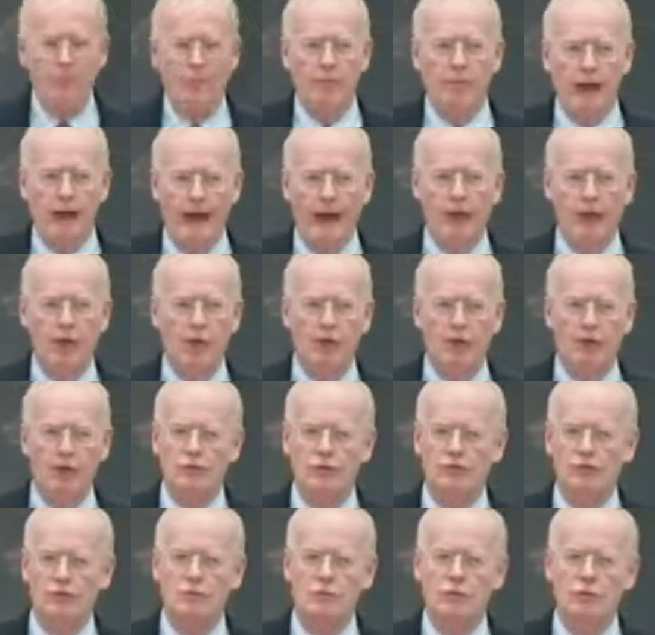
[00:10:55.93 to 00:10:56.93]
the power
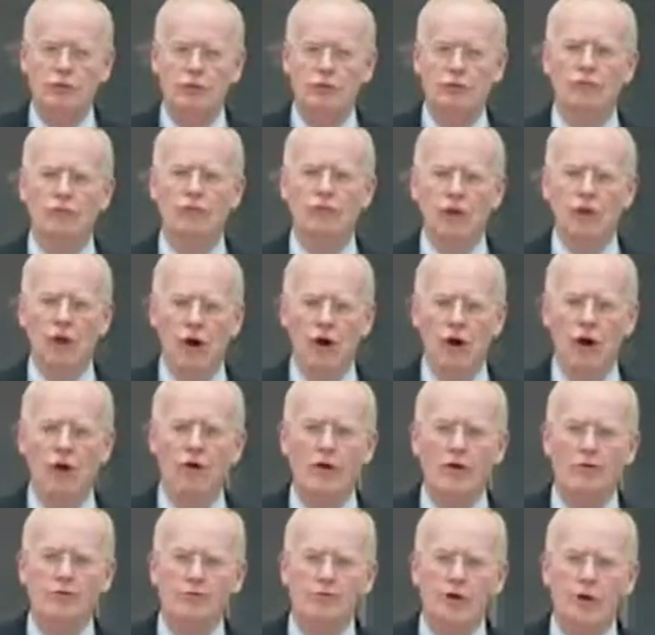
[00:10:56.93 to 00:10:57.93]
to move
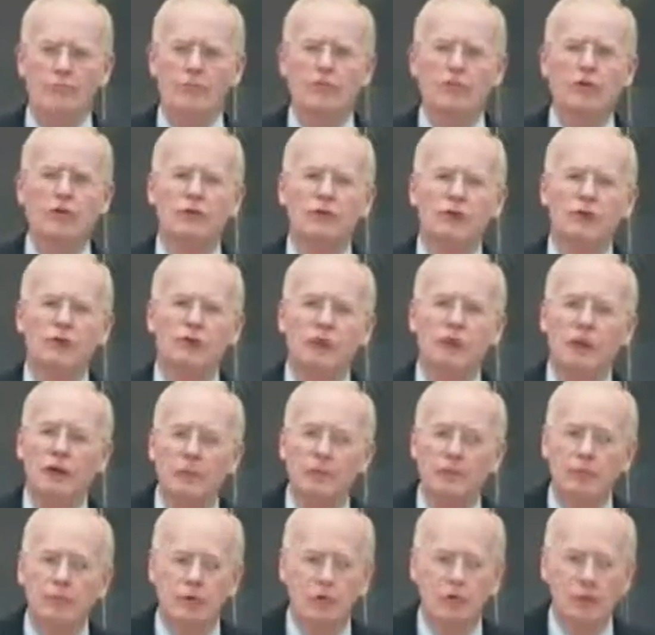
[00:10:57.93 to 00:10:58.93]
large numbers of
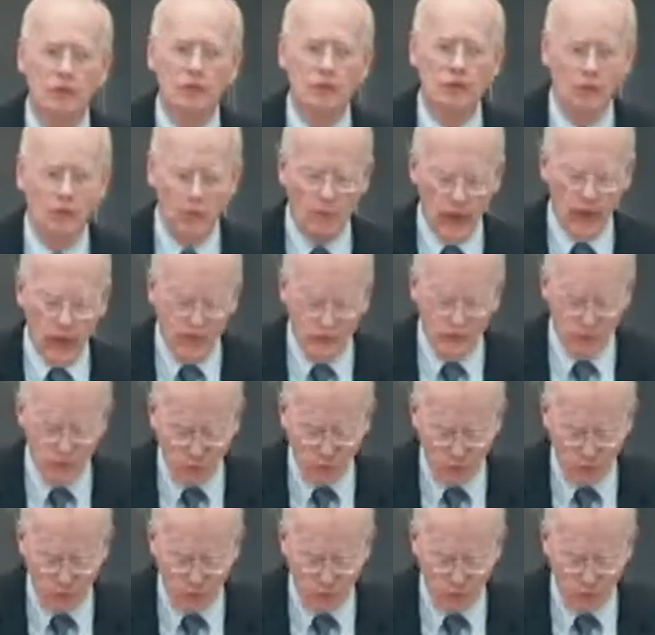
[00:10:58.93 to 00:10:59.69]
people around the